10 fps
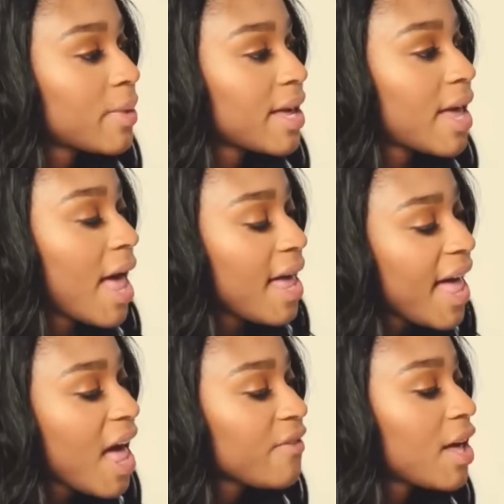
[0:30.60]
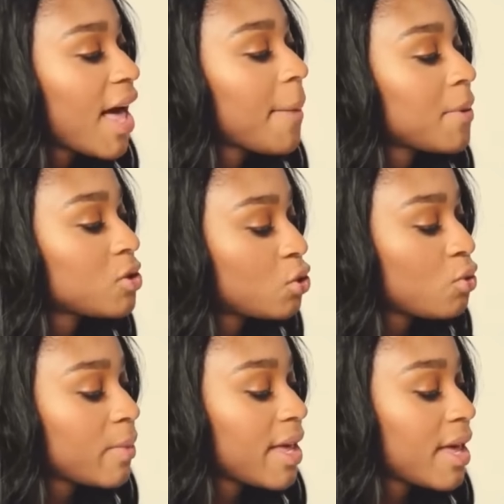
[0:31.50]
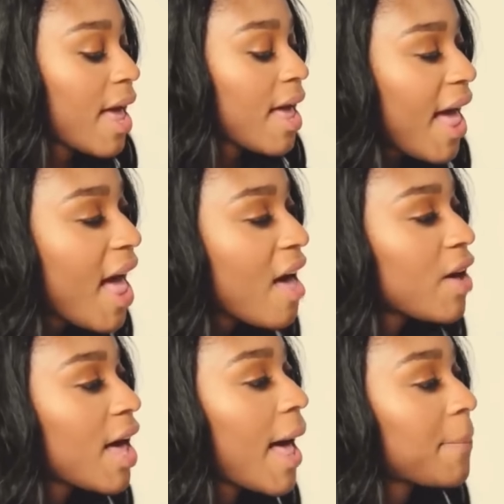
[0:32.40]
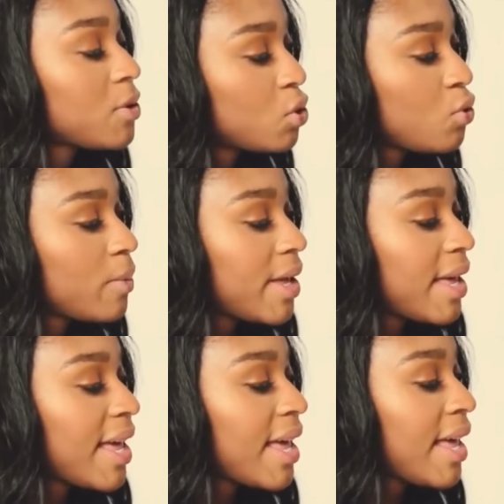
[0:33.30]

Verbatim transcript: to me, ever happened to me, ever happened to me.